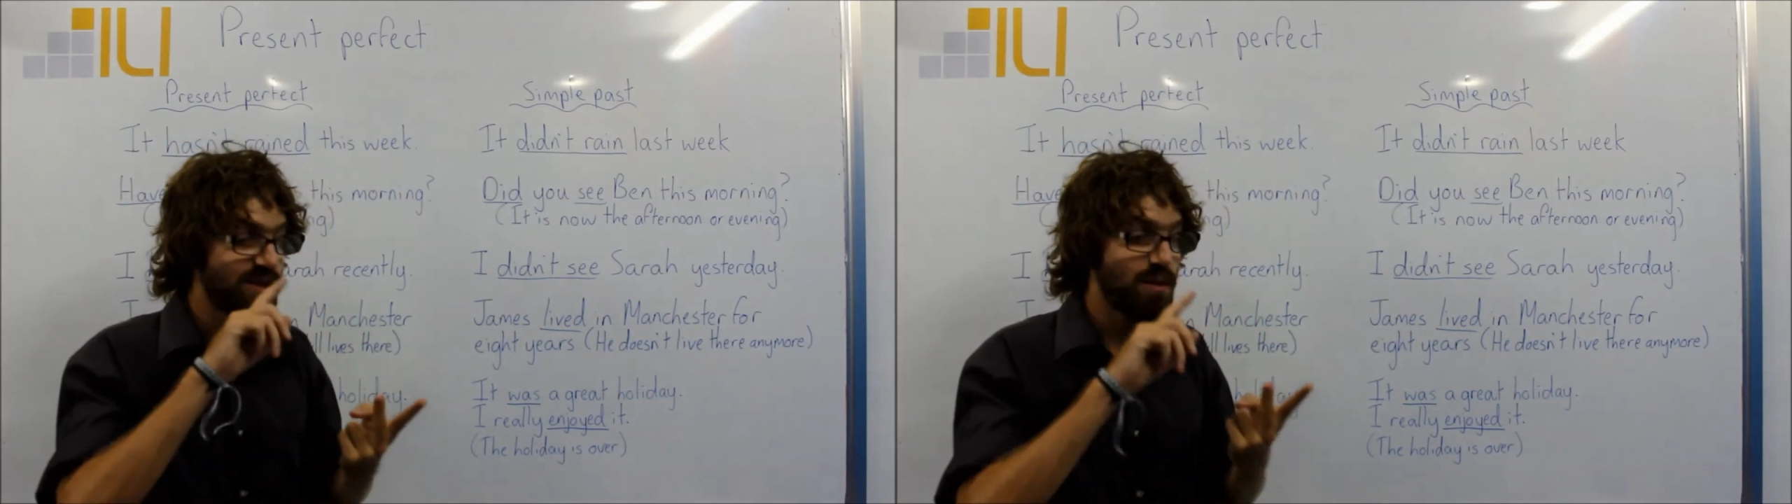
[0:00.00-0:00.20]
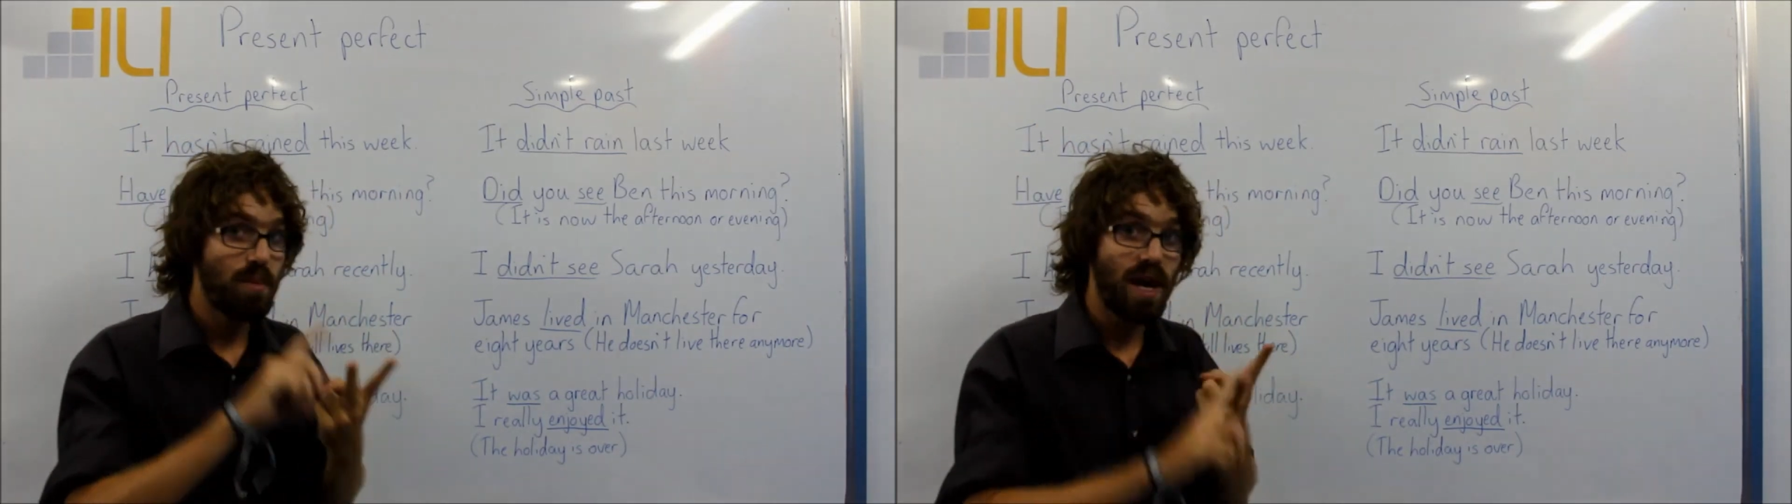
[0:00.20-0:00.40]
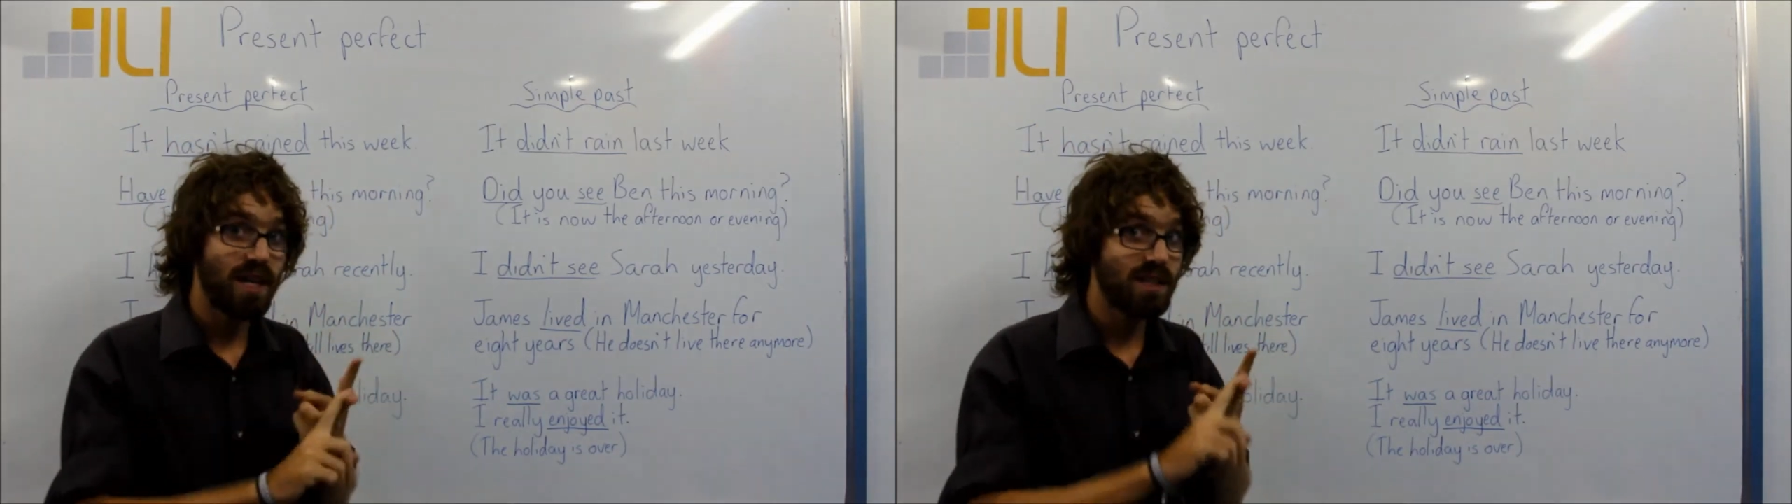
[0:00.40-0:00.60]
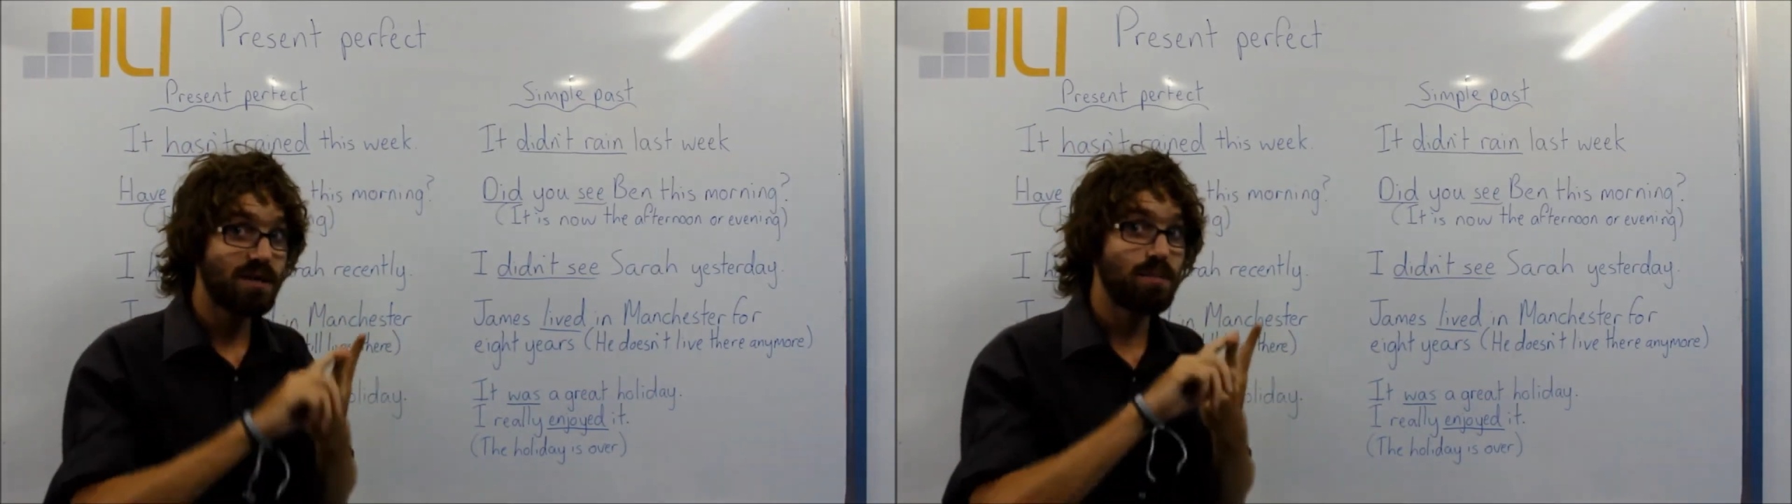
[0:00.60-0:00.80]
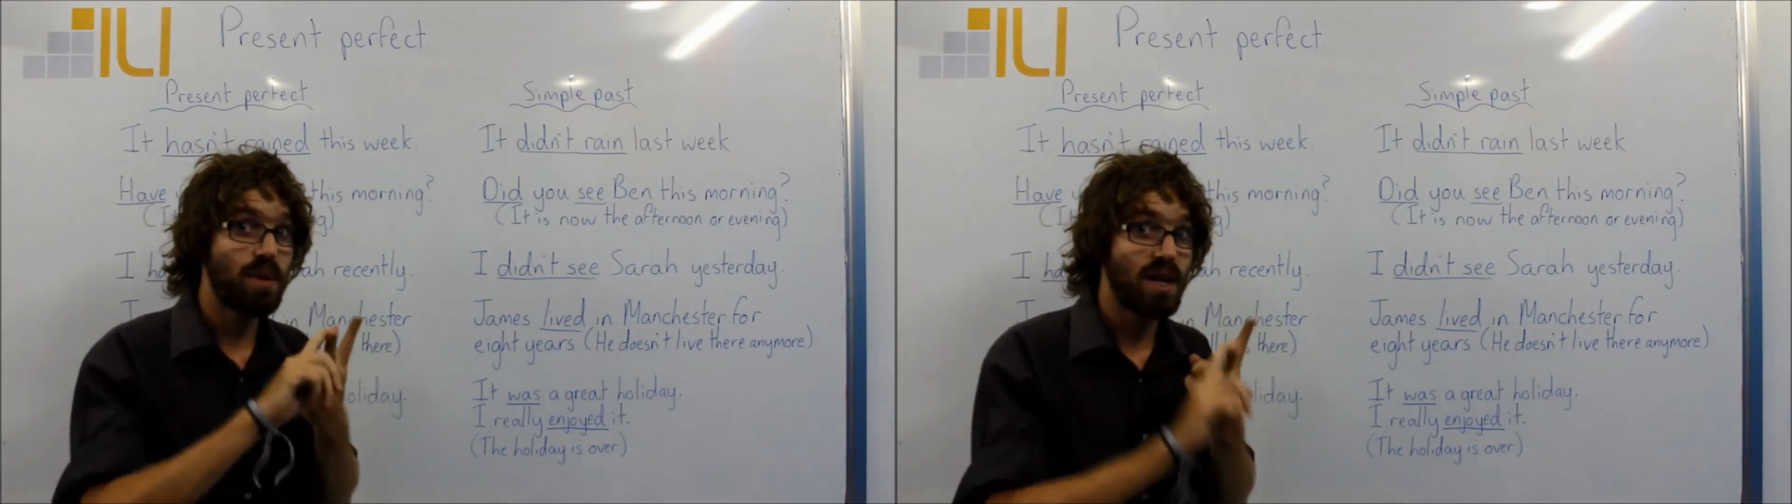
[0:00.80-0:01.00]
the
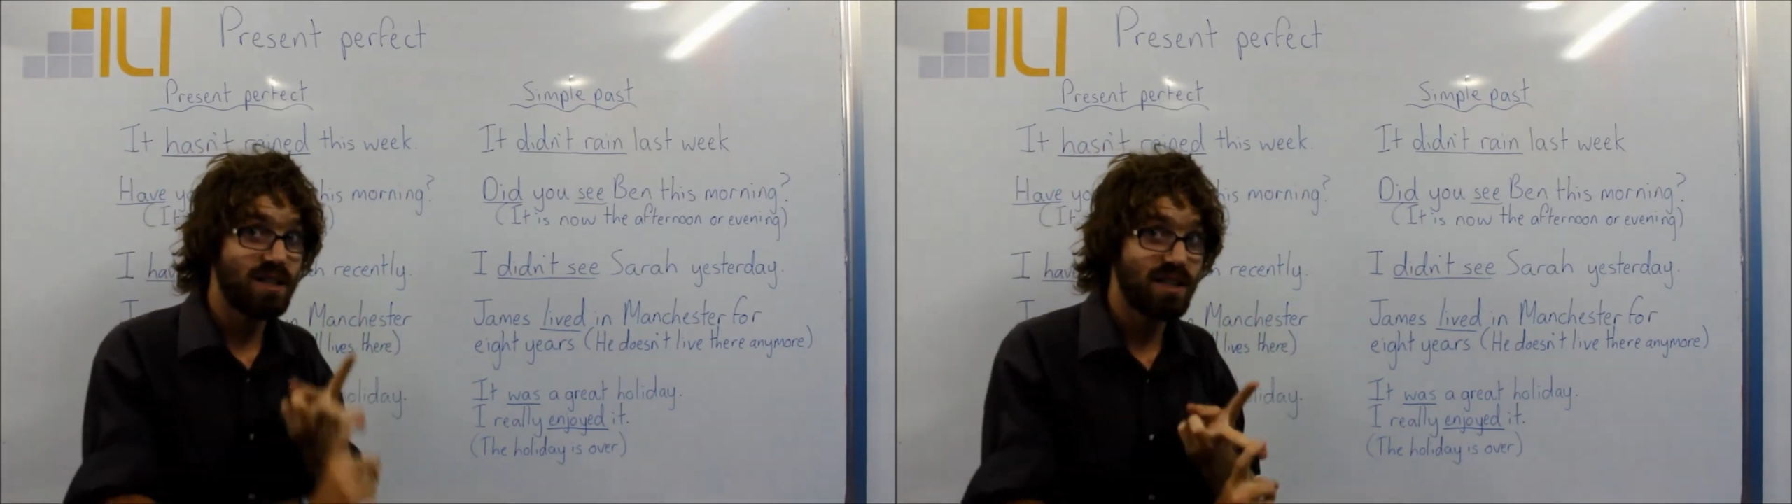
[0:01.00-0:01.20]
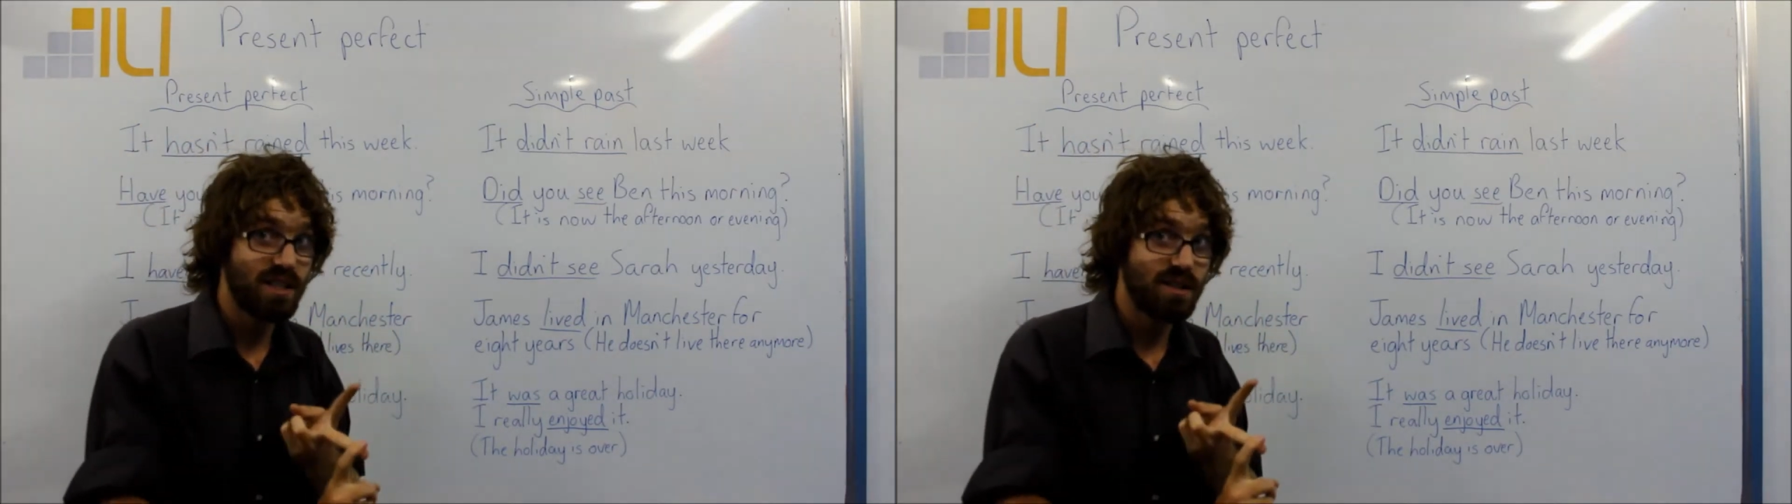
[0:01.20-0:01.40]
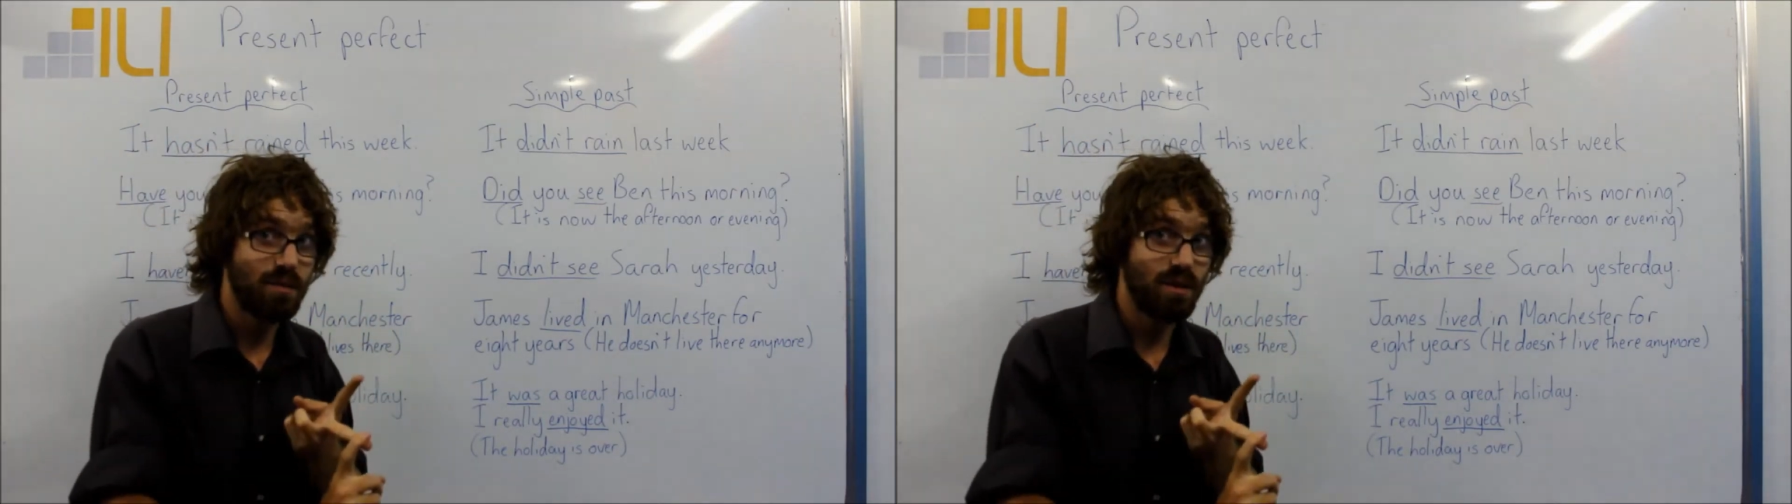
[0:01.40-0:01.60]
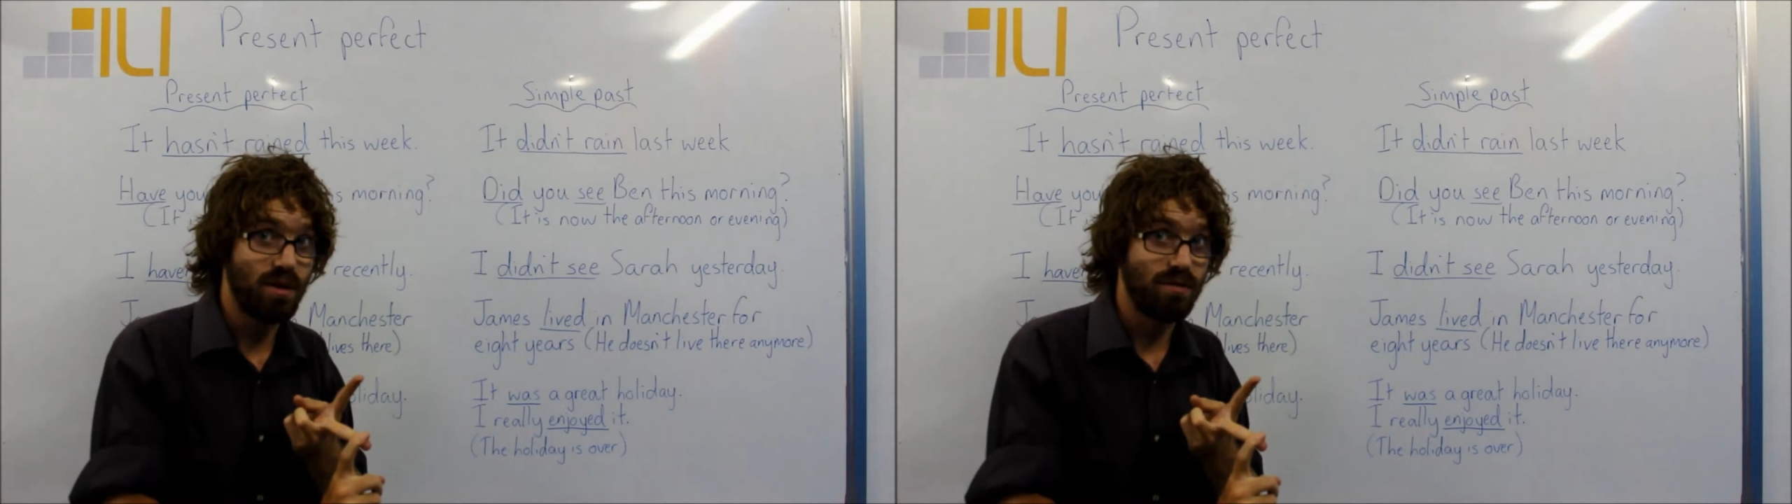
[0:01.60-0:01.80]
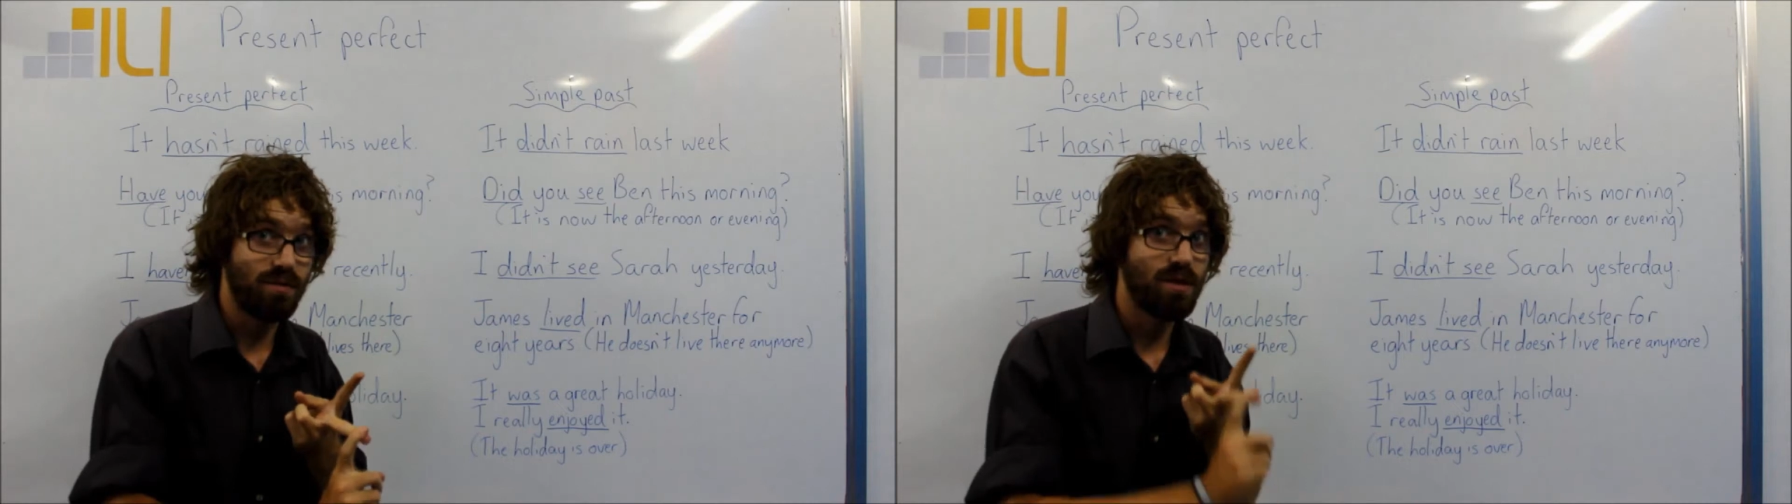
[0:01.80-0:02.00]
past participle.